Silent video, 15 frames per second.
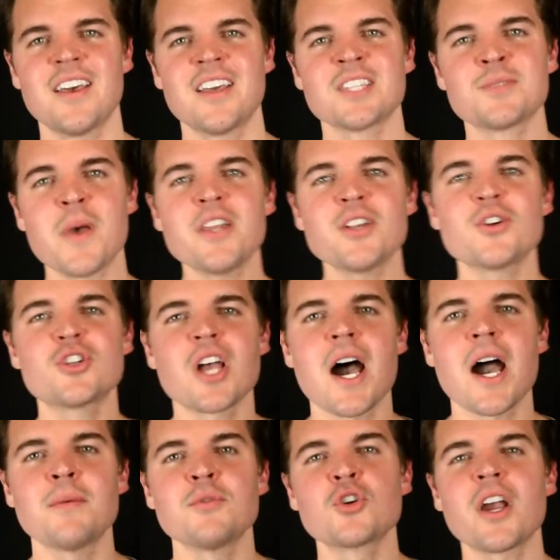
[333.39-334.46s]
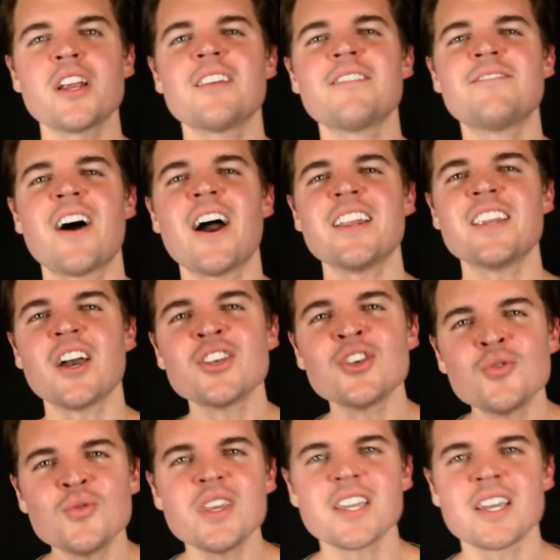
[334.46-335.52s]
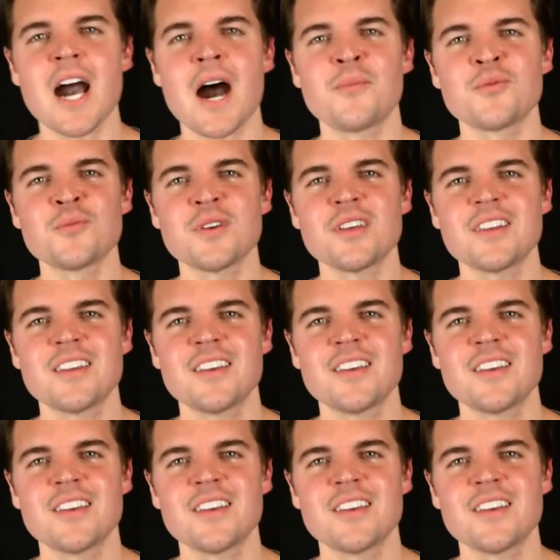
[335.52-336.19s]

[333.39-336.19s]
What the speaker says: Spend your time trying to find a unique compliment.